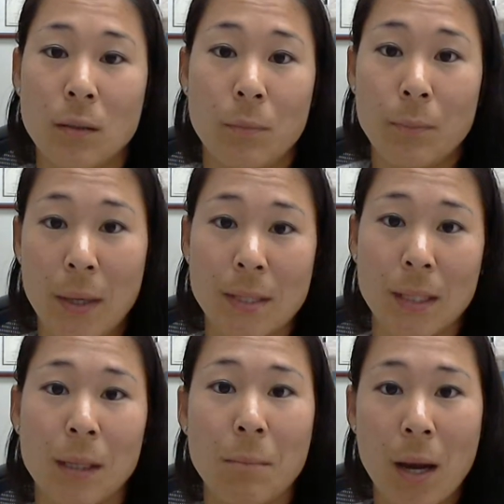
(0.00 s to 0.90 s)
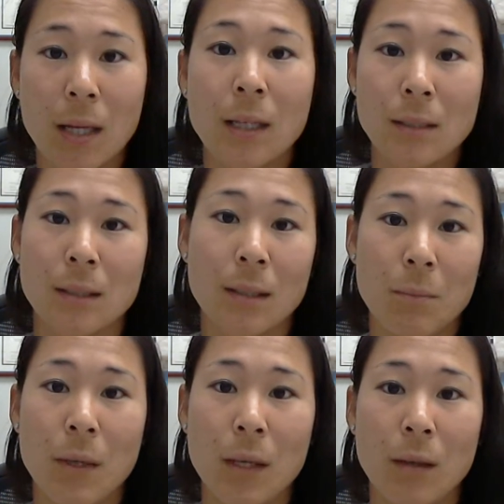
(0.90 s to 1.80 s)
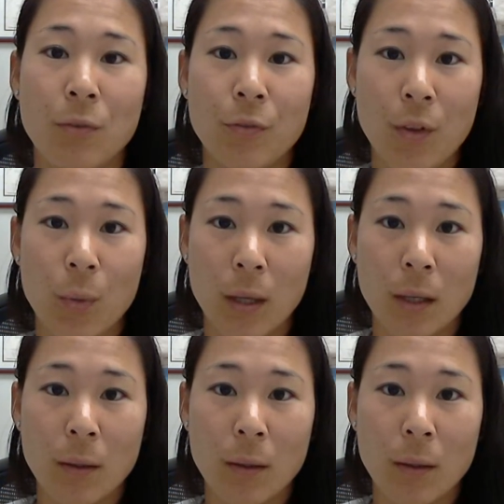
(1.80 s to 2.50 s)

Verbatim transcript: it basically money is going to be flowing,